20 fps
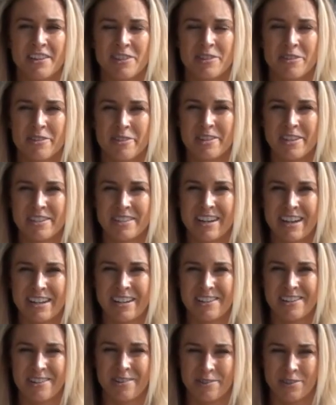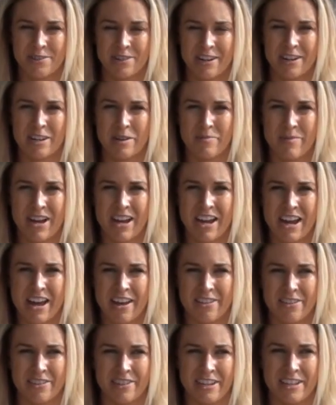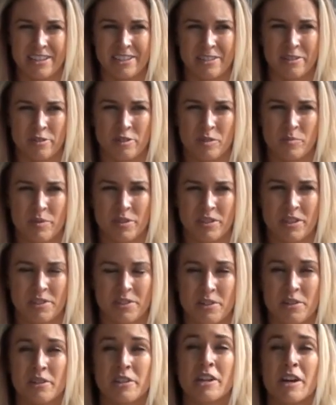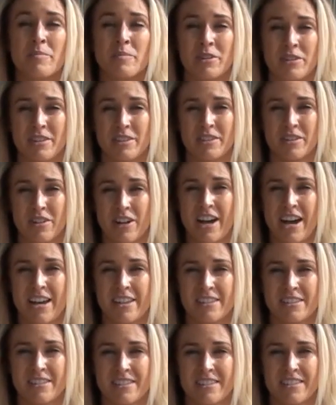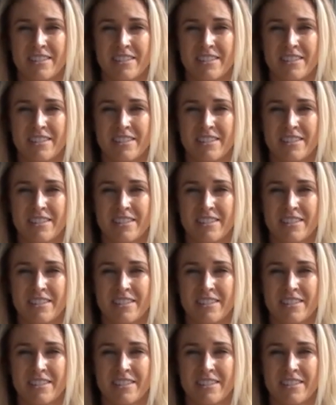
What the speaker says: So the least I can do is try to get my athletes in a good position to come to this class.